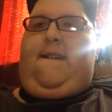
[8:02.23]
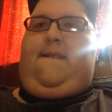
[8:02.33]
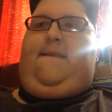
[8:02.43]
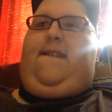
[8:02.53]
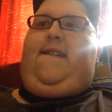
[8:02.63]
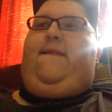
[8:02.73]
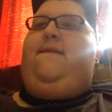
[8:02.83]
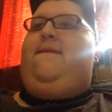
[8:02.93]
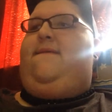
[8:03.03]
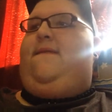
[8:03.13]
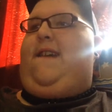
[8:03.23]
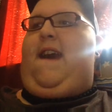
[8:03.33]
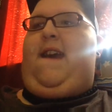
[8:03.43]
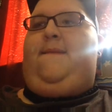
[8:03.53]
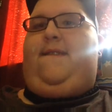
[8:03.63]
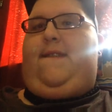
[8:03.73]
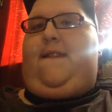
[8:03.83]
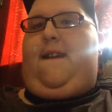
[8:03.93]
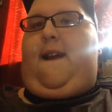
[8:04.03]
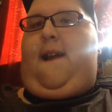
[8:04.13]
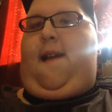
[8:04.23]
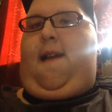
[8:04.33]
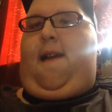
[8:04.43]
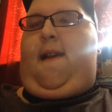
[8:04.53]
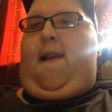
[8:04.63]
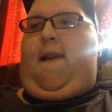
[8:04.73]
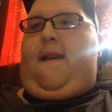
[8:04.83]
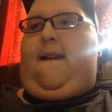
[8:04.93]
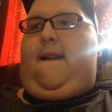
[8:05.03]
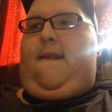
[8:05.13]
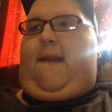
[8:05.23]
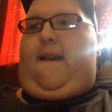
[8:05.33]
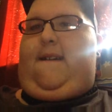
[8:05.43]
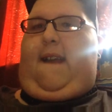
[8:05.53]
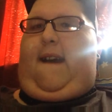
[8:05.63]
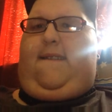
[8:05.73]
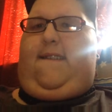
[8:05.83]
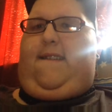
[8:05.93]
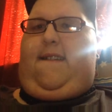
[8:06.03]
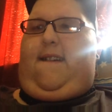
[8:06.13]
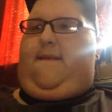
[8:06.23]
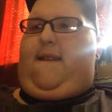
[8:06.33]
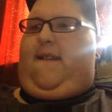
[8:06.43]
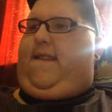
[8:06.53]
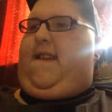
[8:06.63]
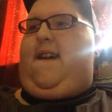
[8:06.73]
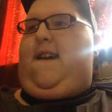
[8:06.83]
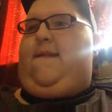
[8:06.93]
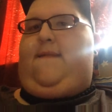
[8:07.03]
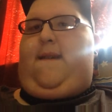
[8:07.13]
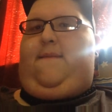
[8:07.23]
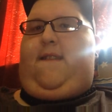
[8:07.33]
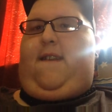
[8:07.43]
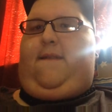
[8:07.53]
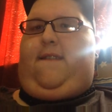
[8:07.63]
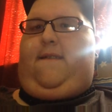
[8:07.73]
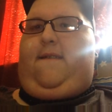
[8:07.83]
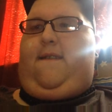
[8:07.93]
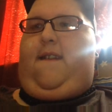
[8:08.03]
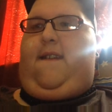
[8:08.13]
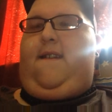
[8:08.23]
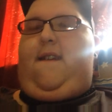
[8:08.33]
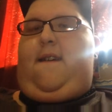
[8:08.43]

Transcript: was for games. That was around the time MW3,